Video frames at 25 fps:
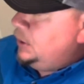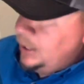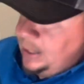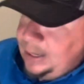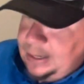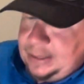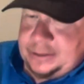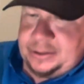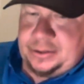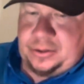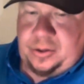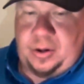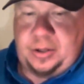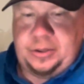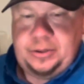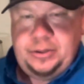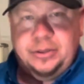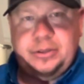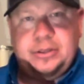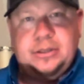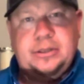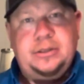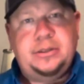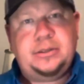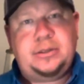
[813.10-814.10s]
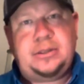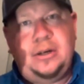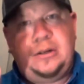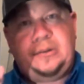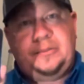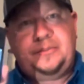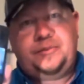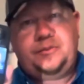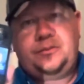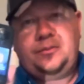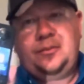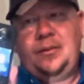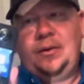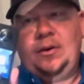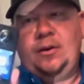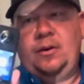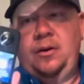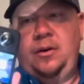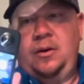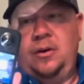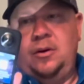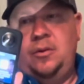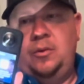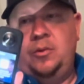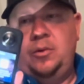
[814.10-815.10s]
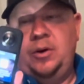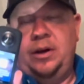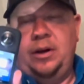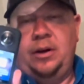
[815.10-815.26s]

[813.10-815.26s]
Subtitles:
I can start using it. So we'll get